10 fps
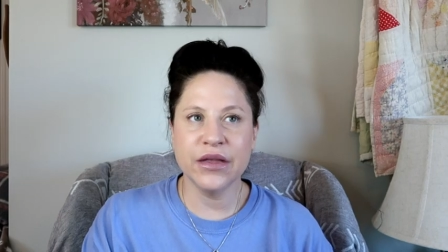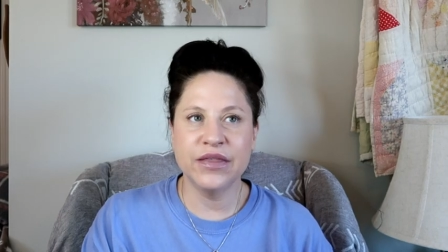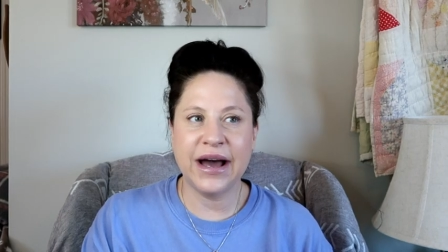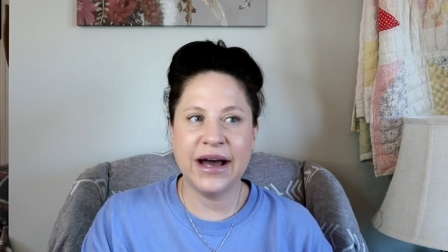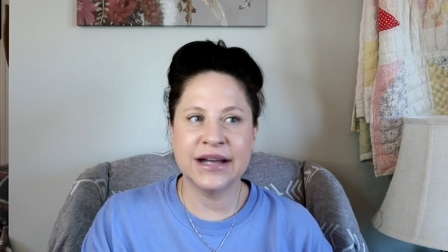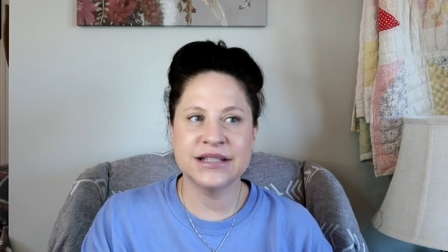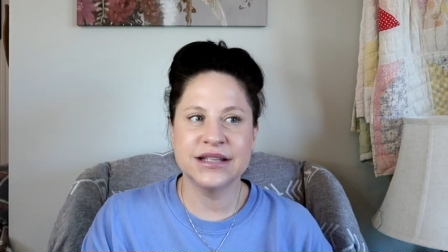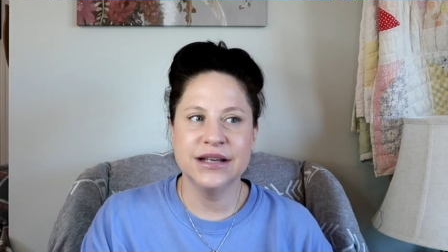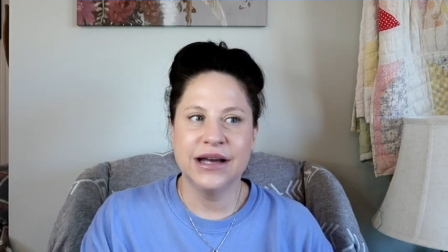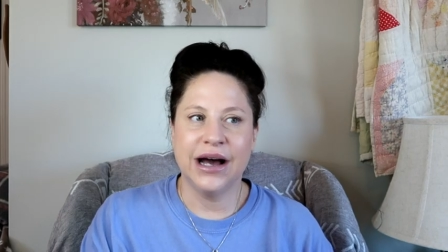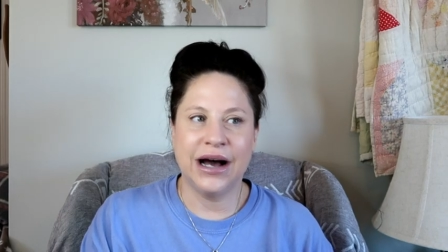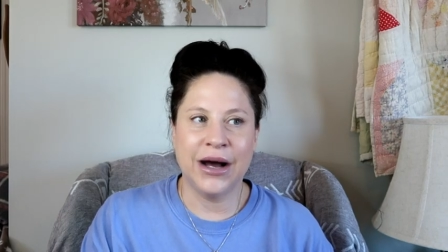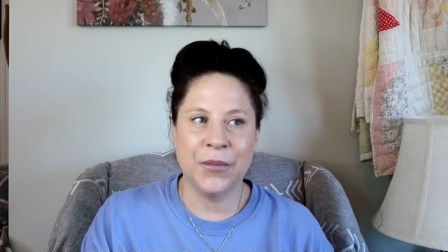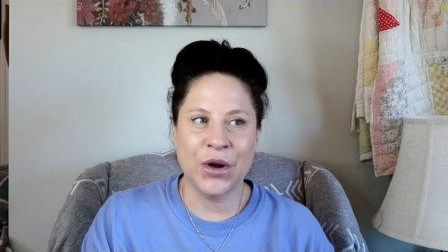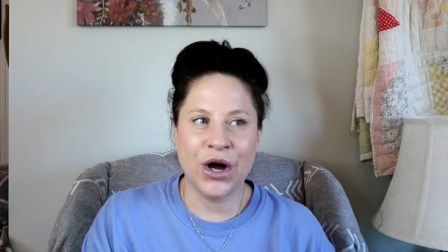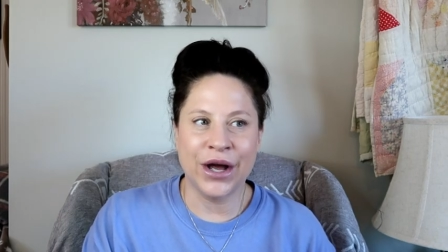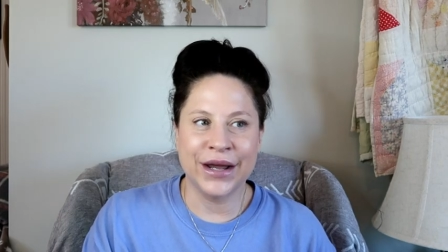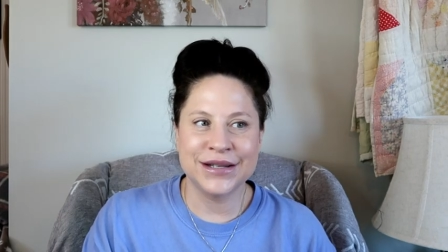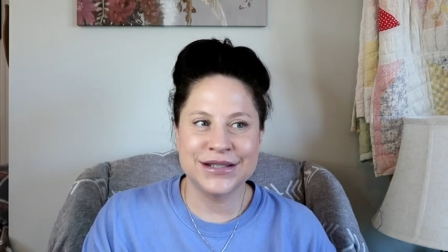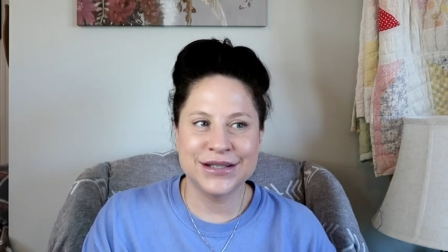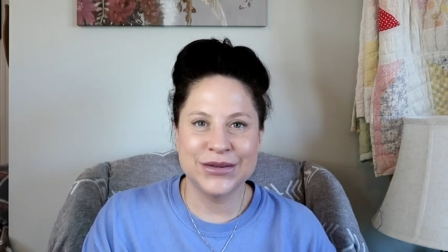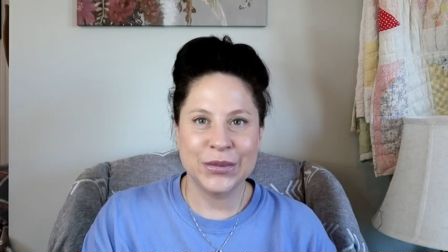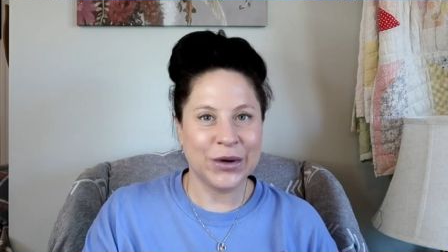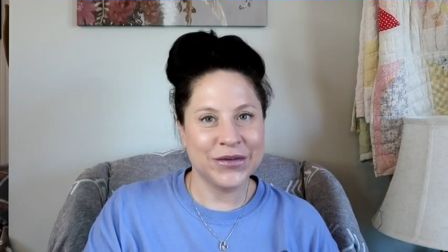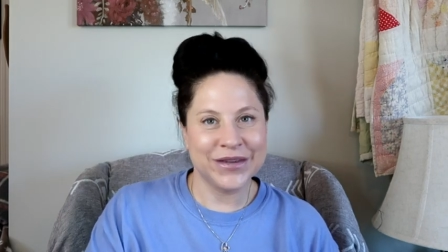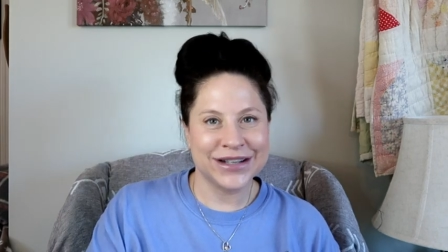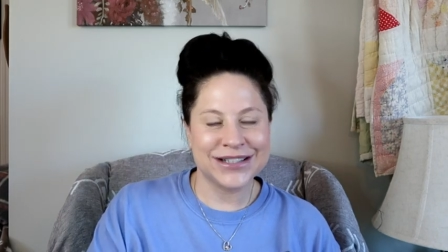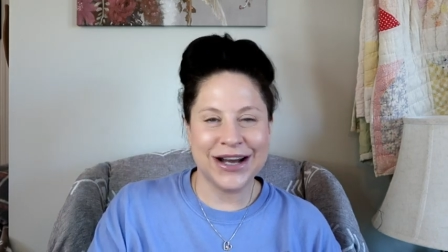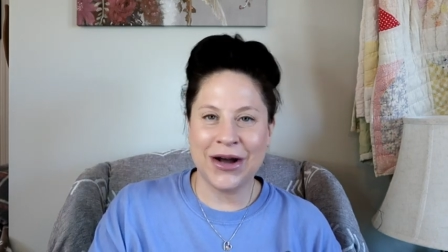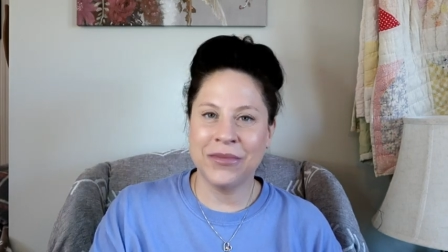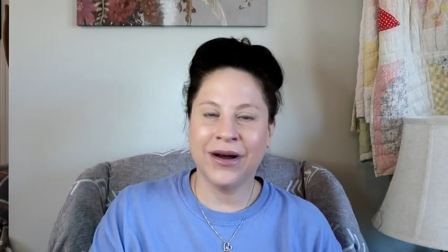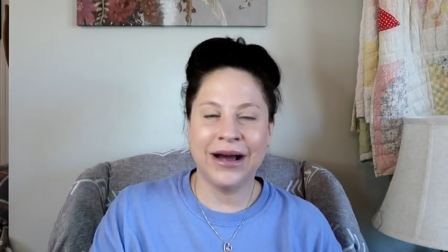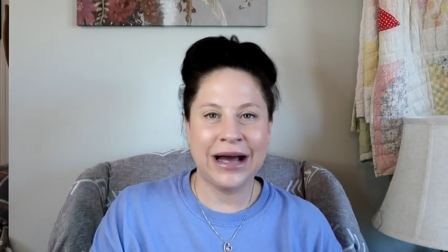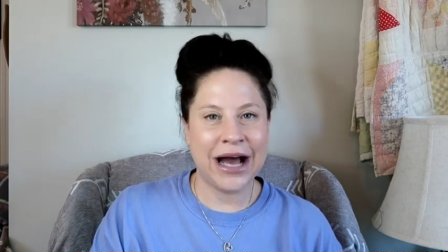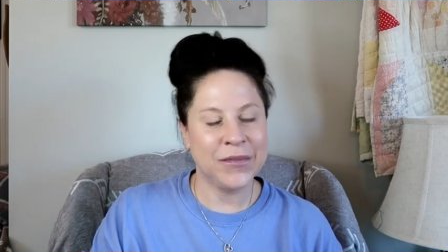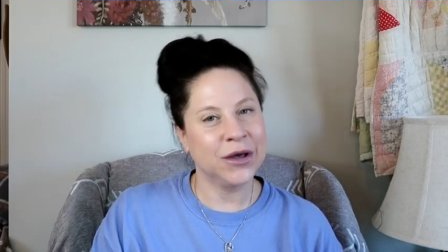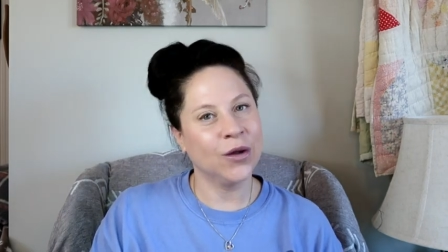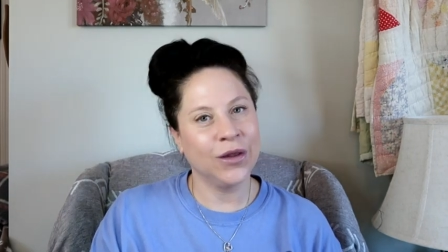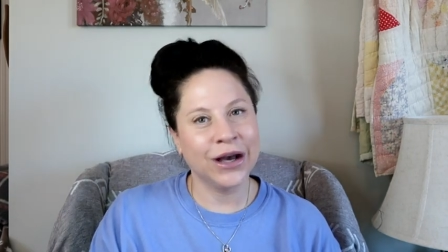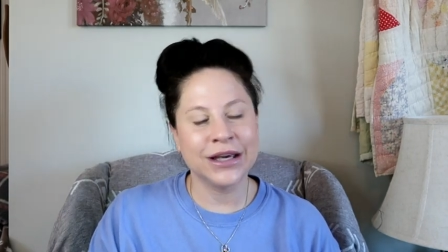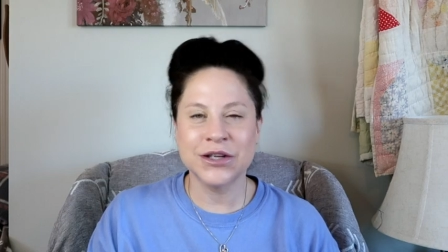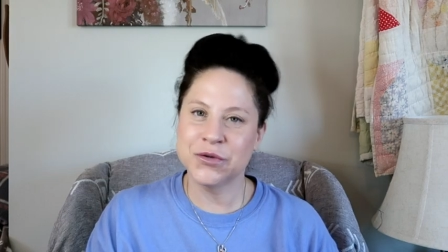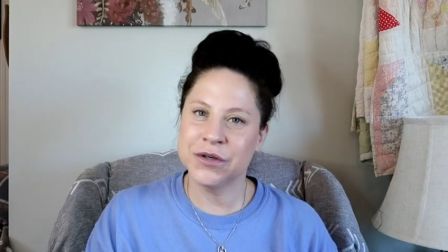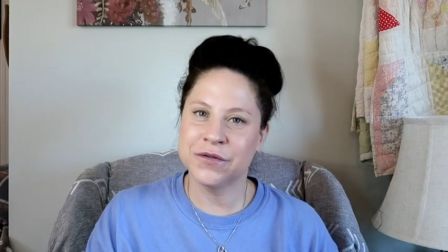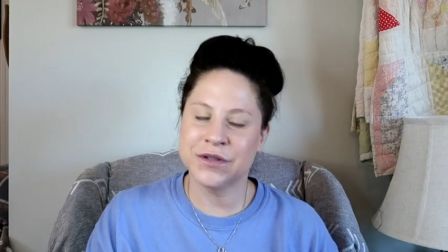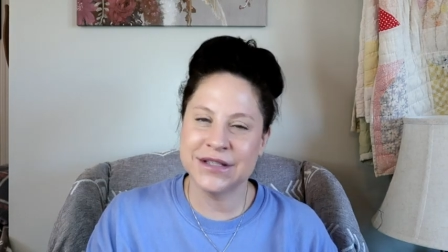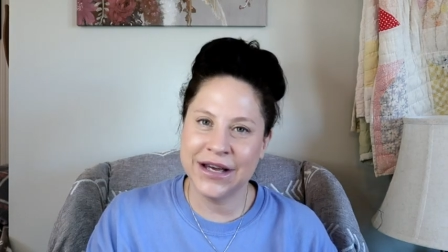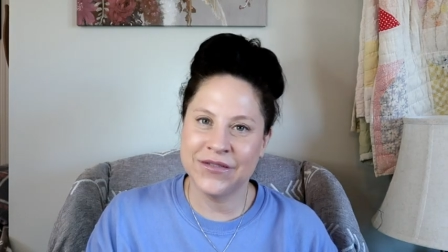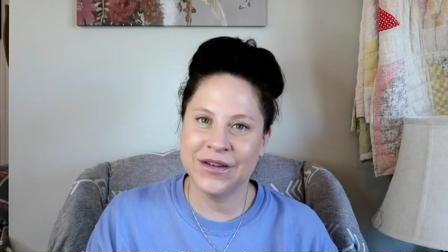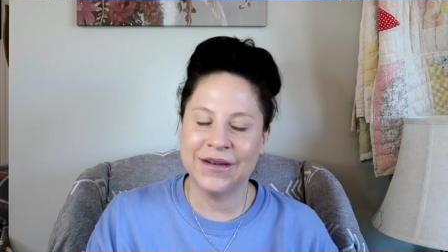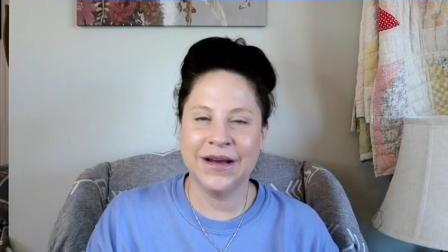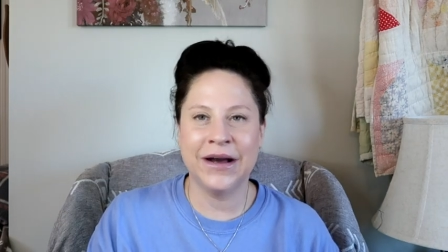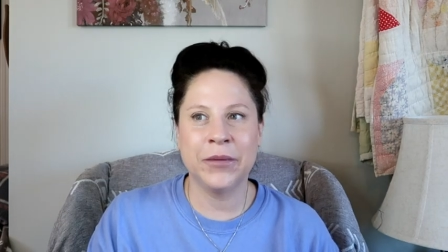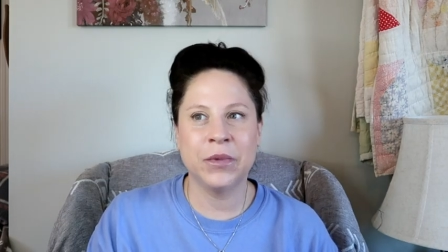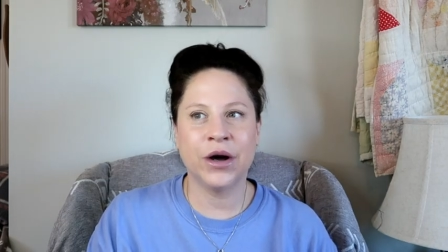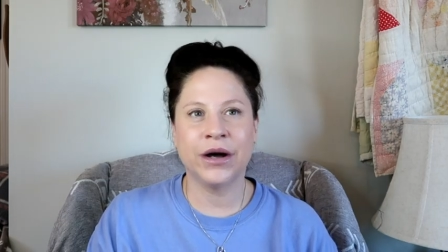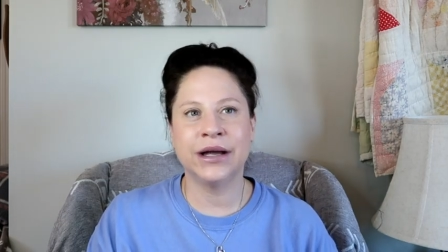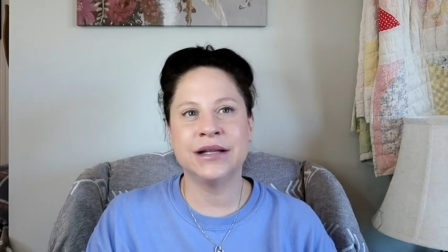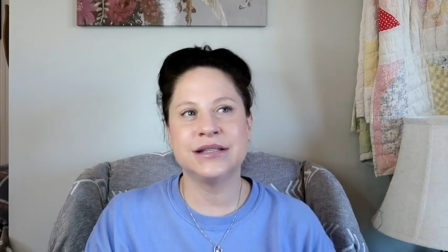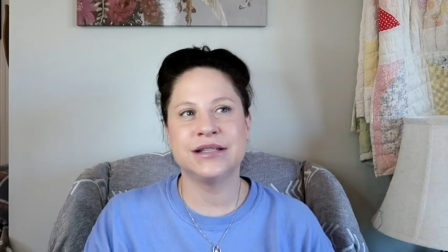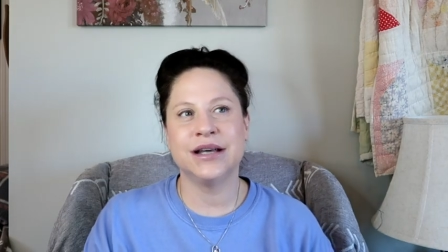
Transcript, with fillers: That I'm not perfect. I'm not happy-go-lucky 24-7. I'm not